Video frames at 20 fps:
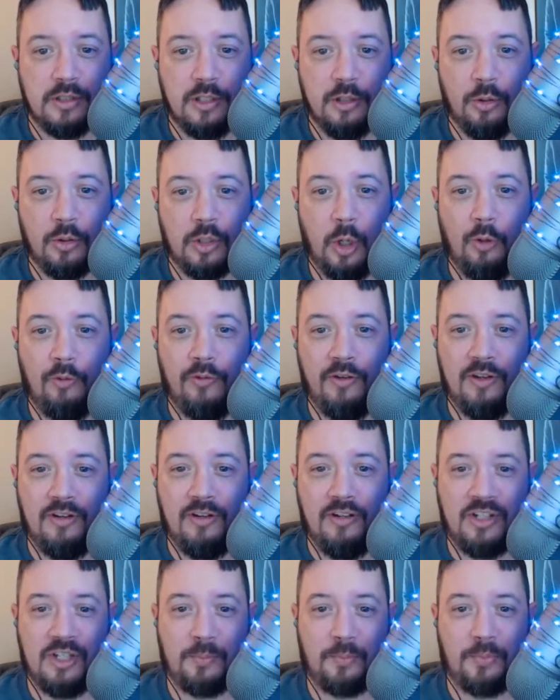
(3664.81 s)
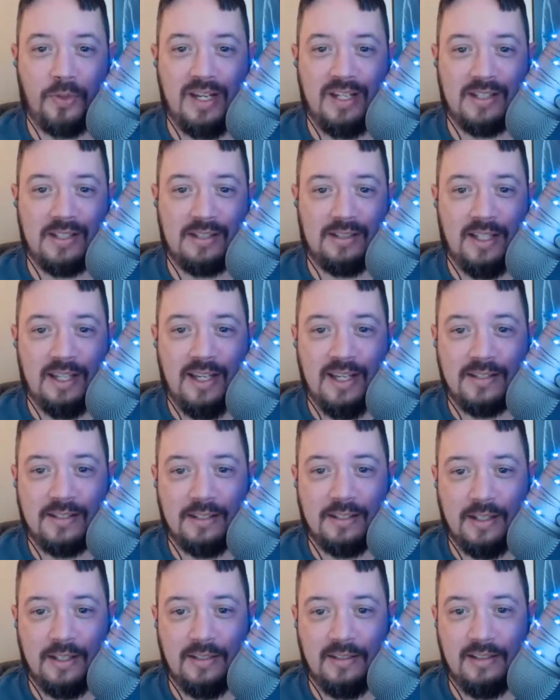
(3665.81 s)
You don't go over there and just break his legs
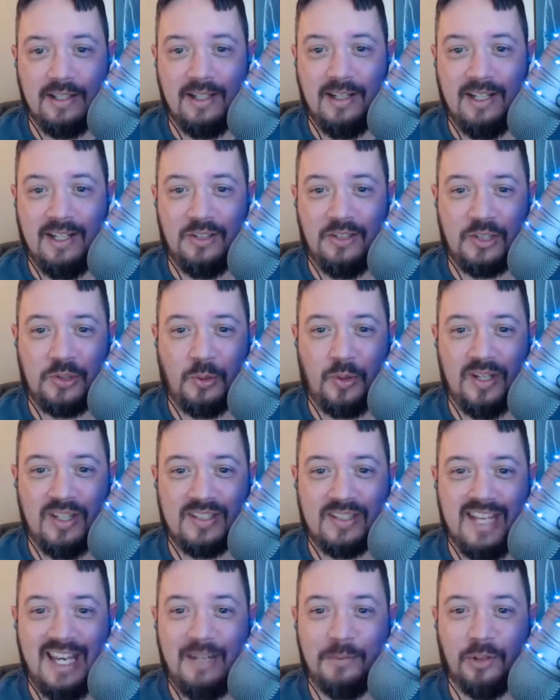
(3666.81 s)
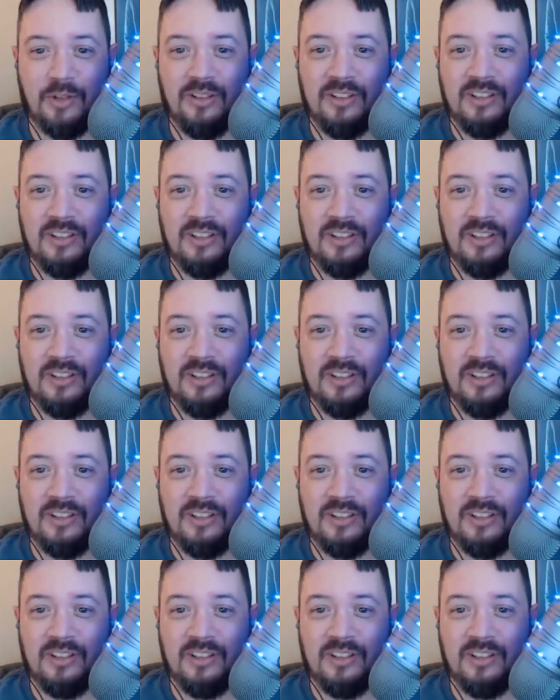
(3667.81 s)
and destroy his table.